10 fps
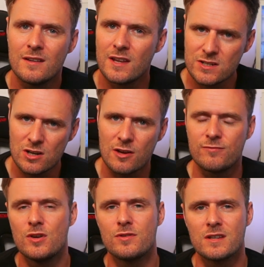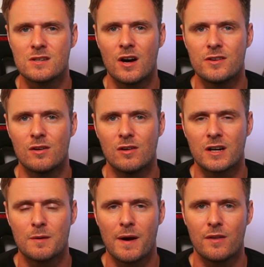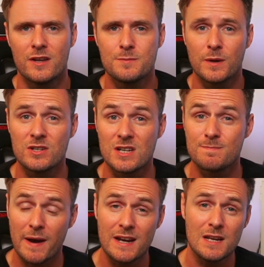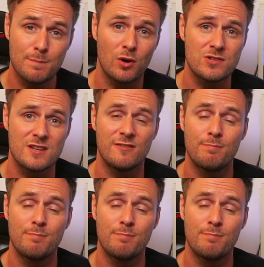there's only a few things that I don't like about this because it's mainly positive,